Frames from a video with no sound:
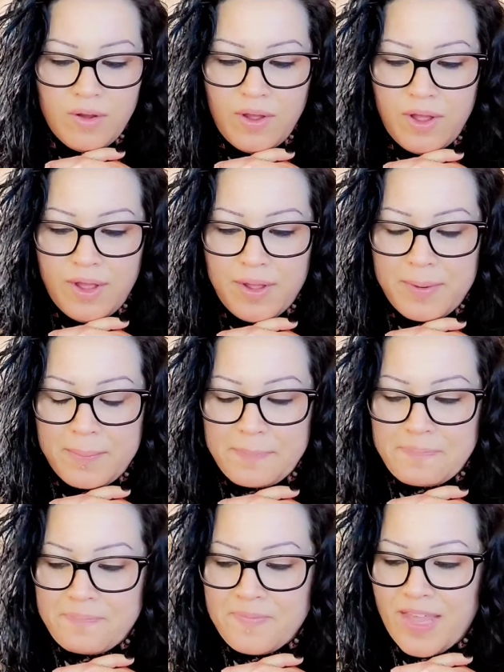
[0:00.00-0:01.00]

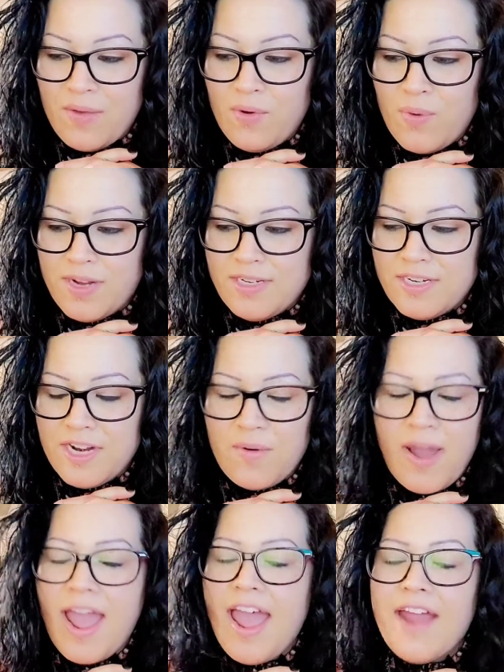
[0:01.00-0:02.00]
They will want to know
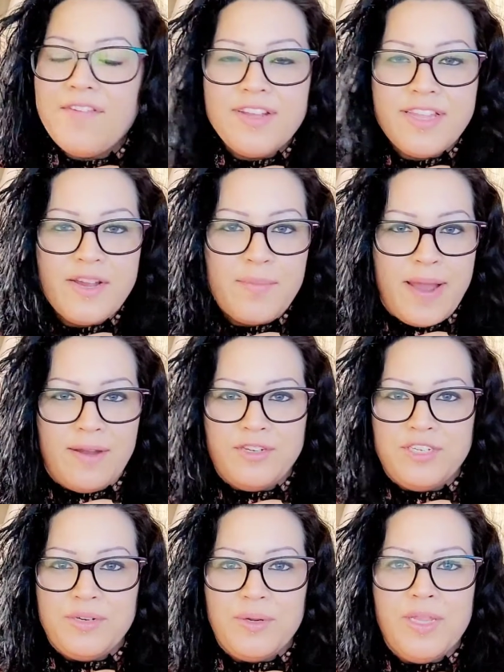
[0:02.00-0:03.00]
everything
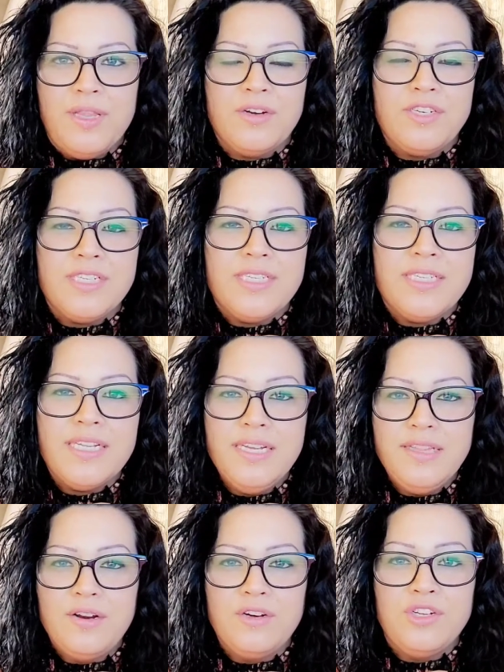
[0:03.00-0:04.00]
about you, and they're just sitting
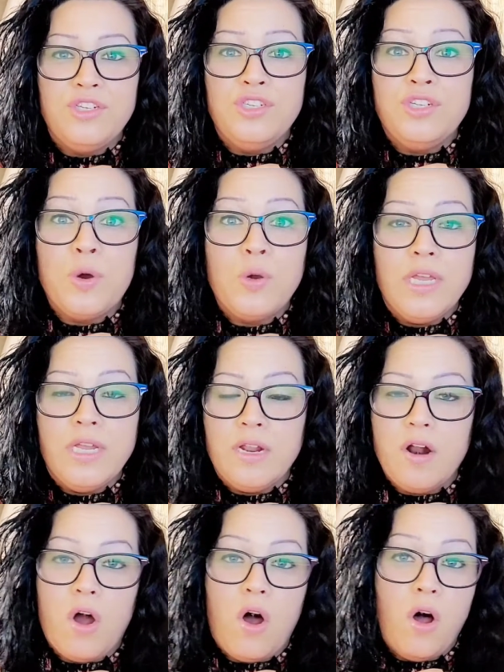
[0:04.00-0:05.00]
there soaking it
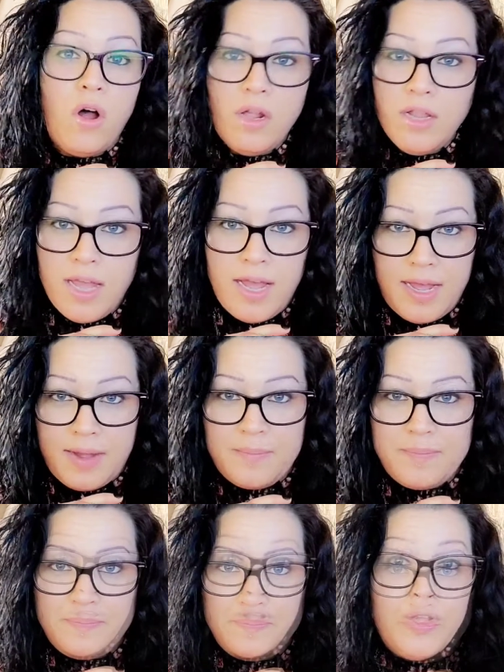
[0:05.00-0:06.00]
all up.
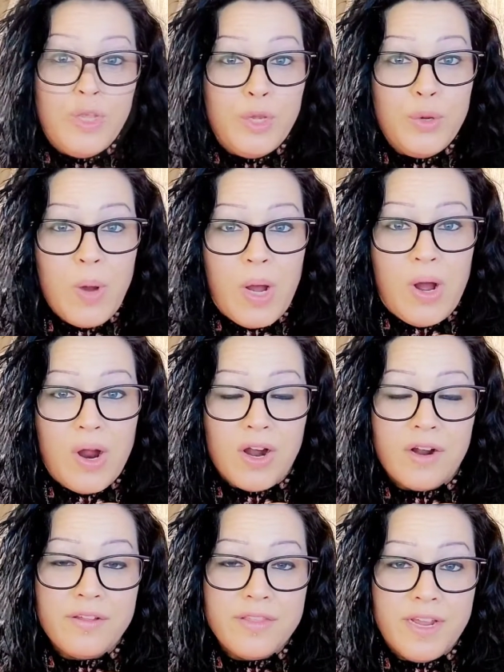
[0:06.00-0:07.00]
You
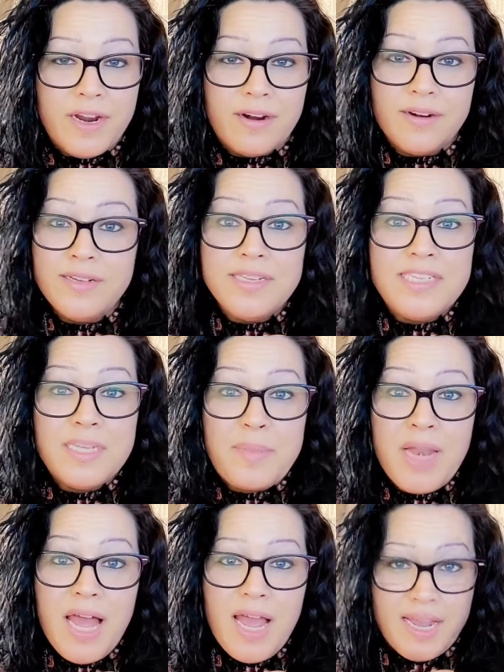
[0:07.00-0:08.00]
are their
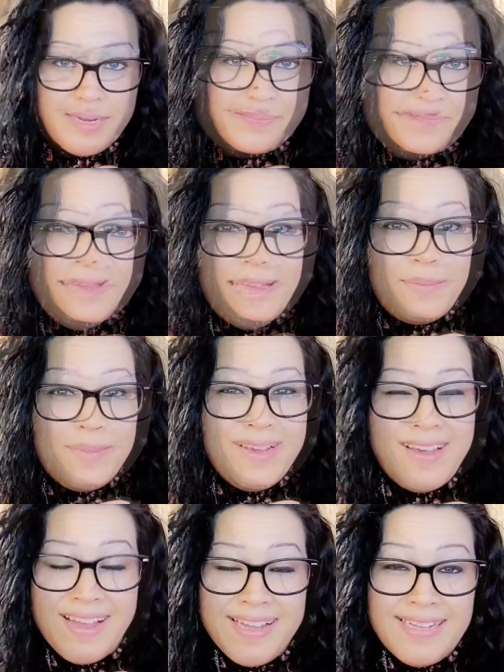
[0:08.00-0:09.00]
supply. And
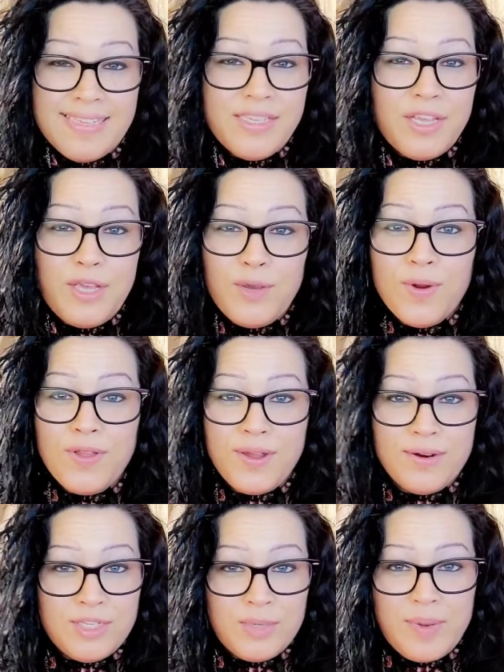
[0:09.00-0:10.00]
because you are
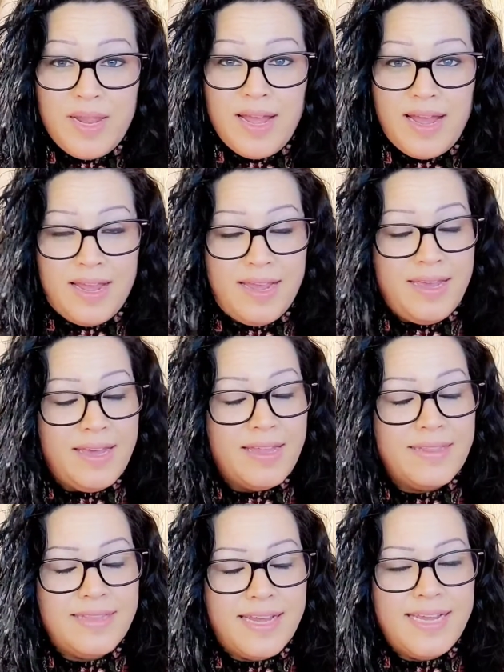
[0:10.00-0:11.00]
their supply,
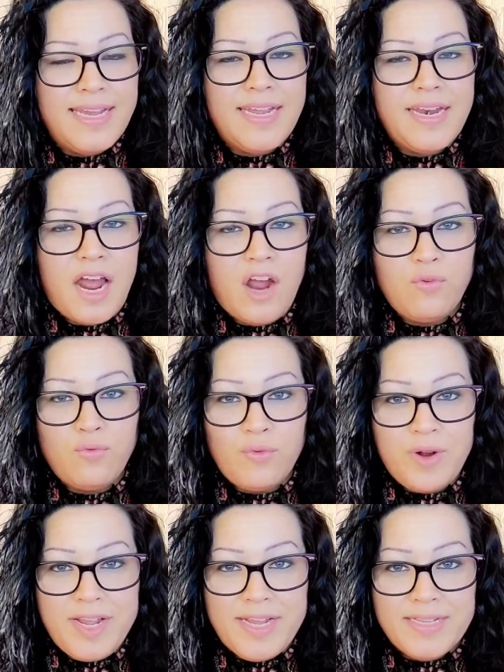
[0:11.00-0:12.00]
they cannot
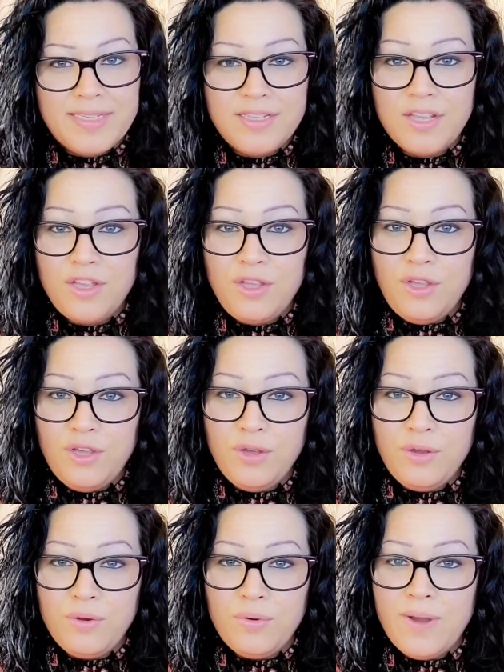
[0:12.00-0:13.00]
risk
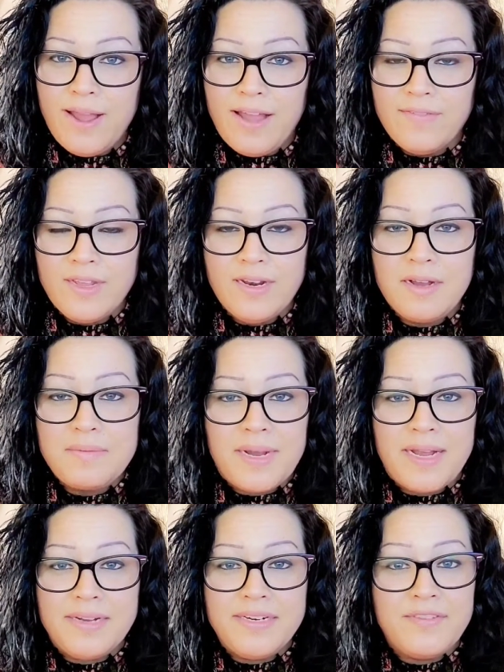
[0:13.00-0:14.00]
you having a
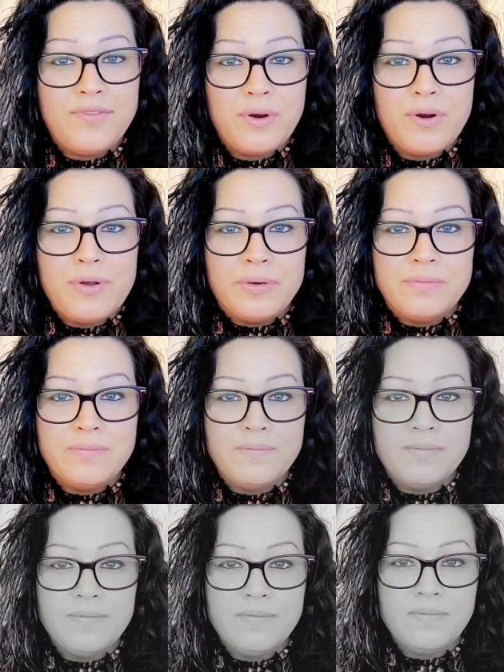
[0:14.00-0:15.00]
mind of your own.
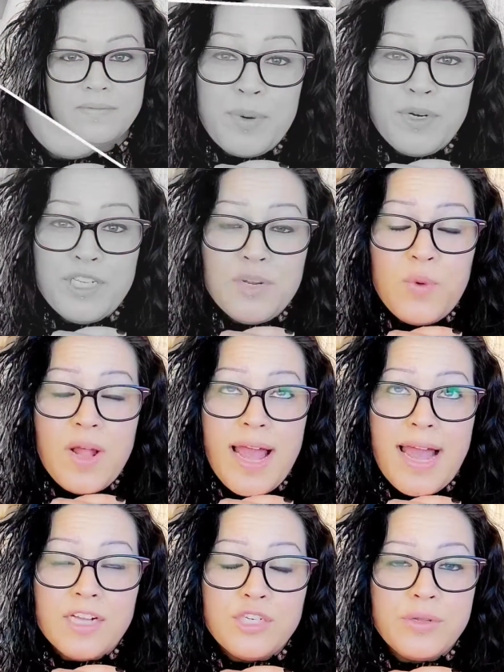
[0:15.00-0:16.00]
This person will
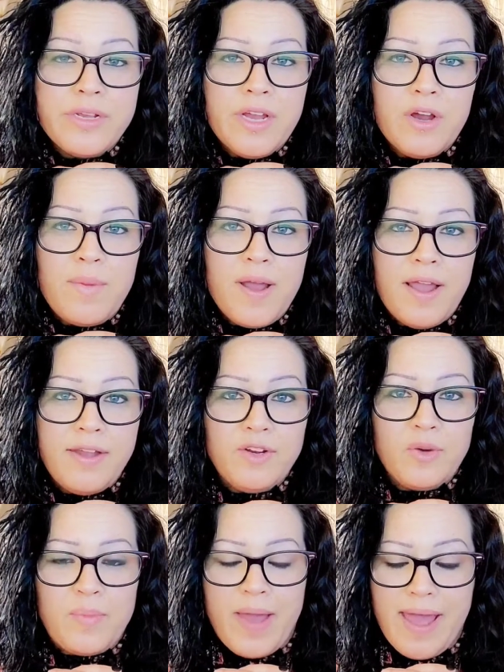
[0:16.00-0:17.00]
actually go behind your
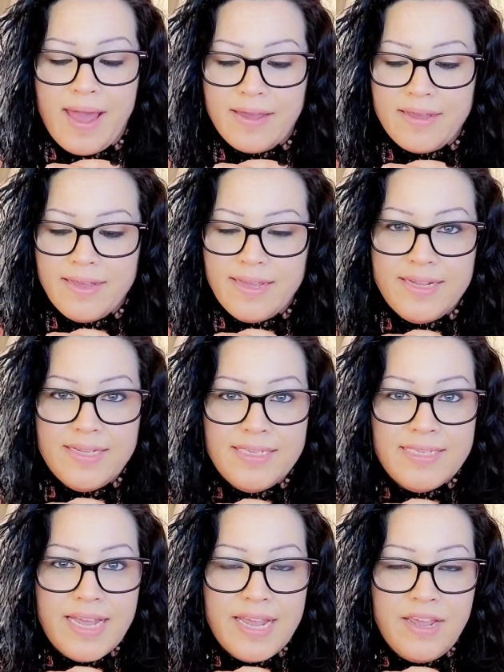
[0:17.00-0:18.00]
back and
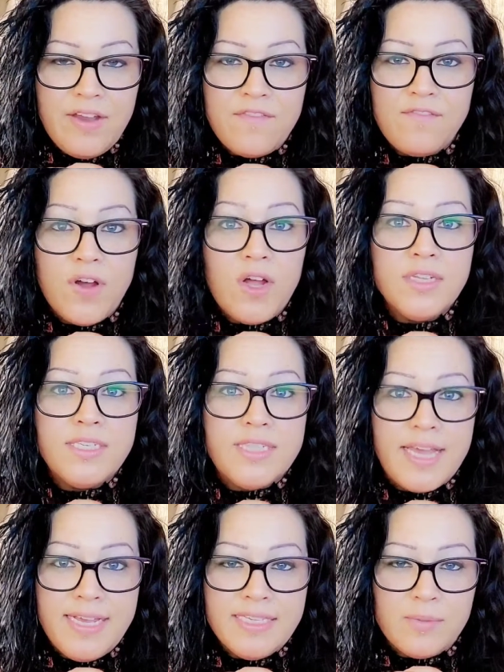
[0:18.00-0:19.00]
say false
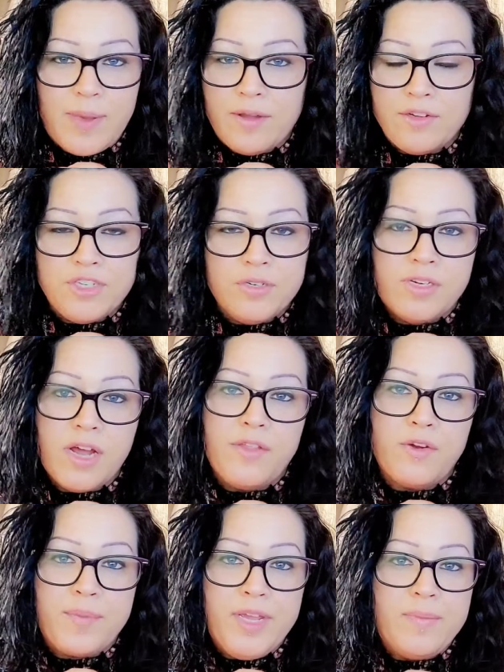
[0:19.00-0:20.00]
things about you to
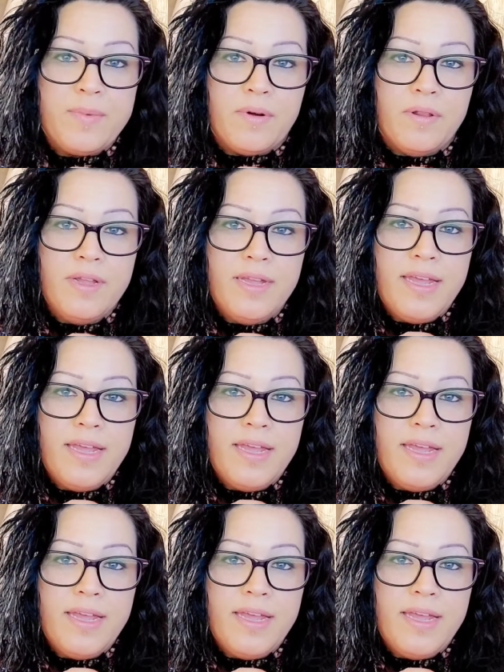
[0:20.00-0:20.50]
other people.